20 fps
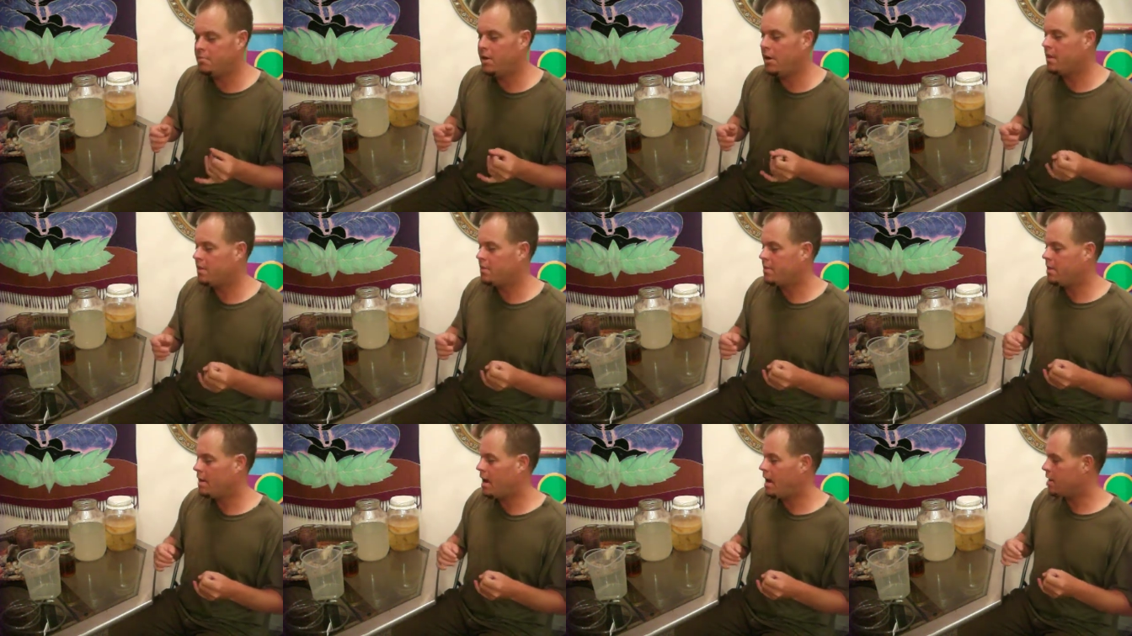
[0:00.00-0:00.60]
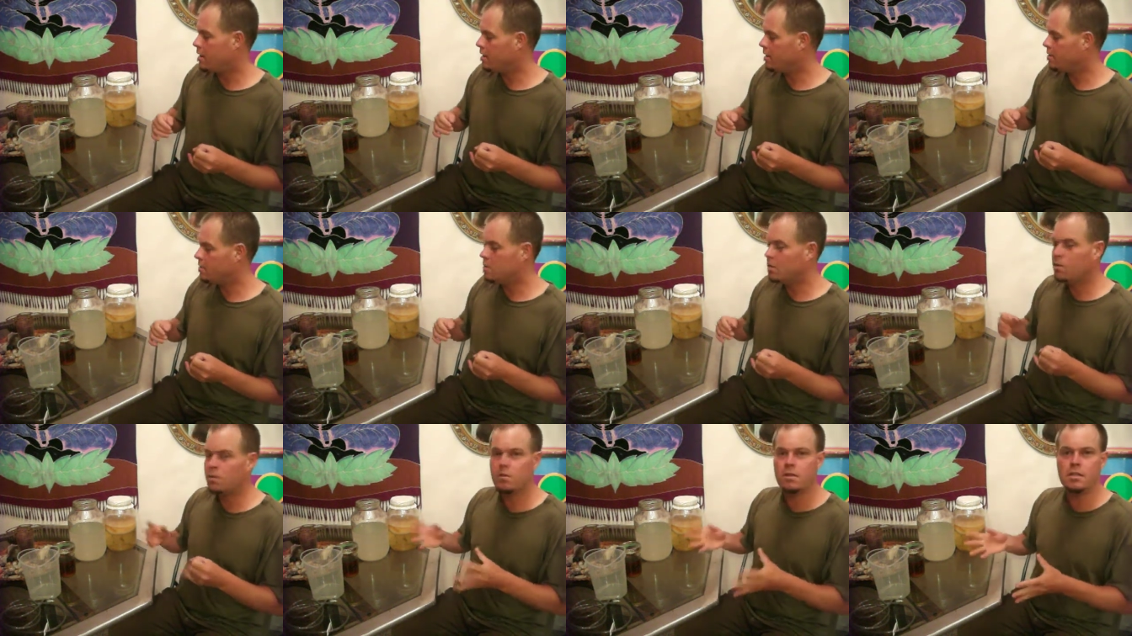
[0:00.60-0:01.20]
But that is
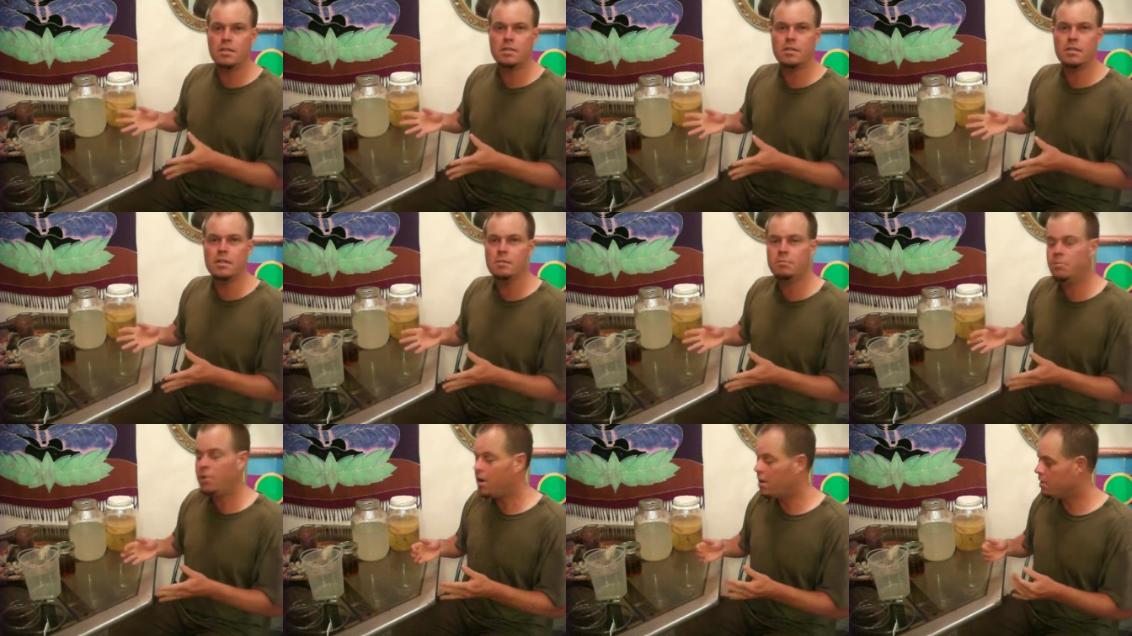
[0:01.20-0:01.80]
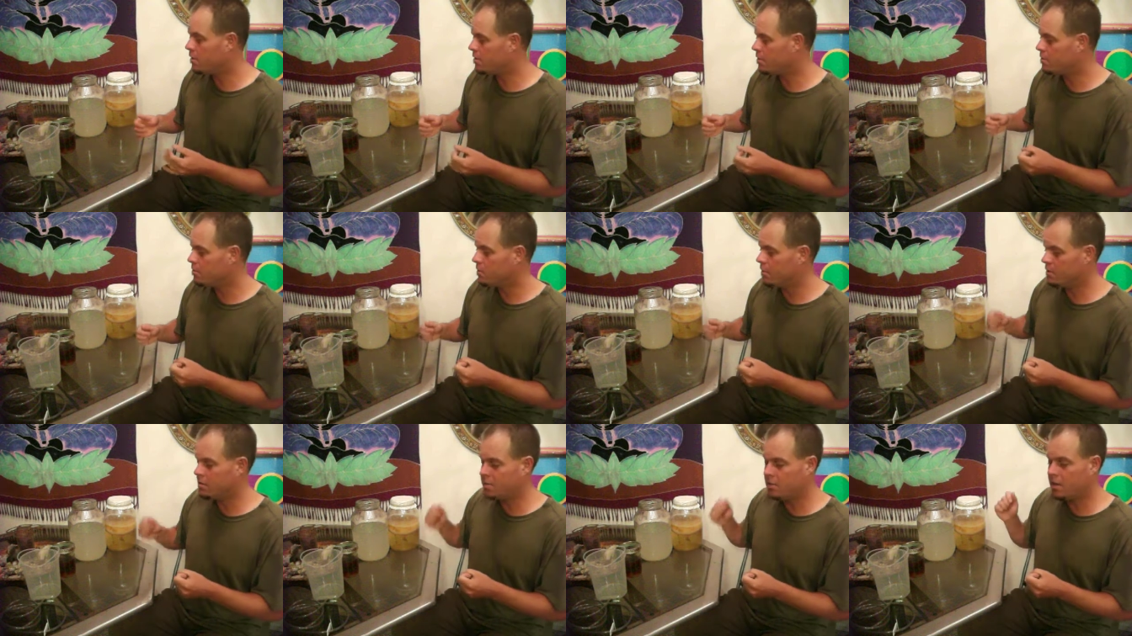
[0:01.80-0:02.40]
totally debunked
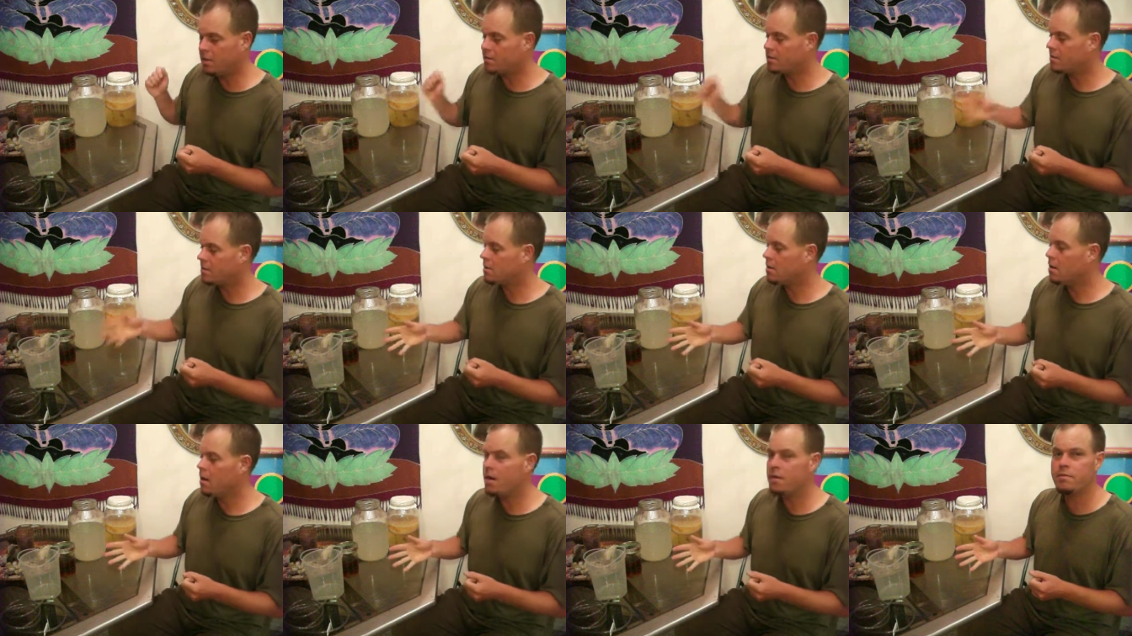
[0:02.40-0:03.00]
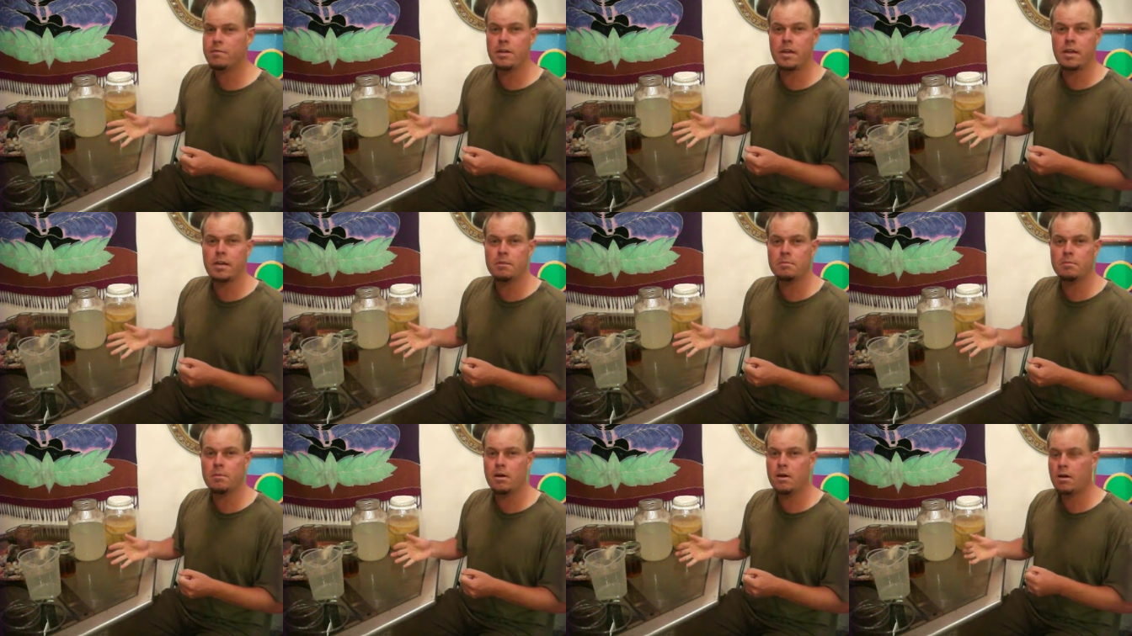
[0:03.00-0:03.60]
with just the coffee
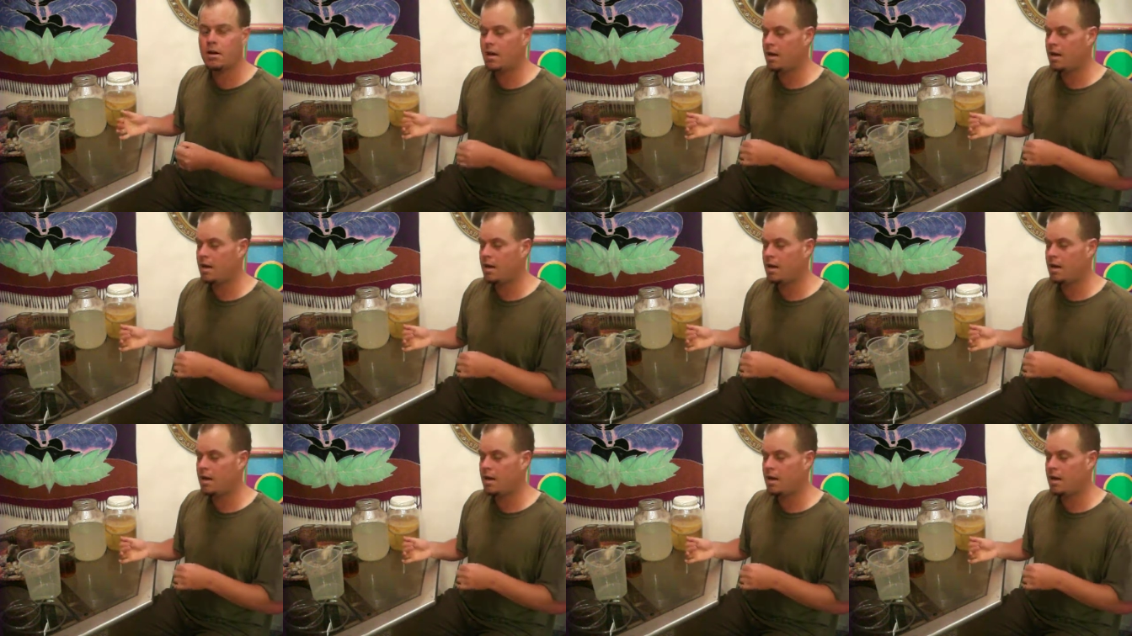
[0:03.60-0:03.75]
enema.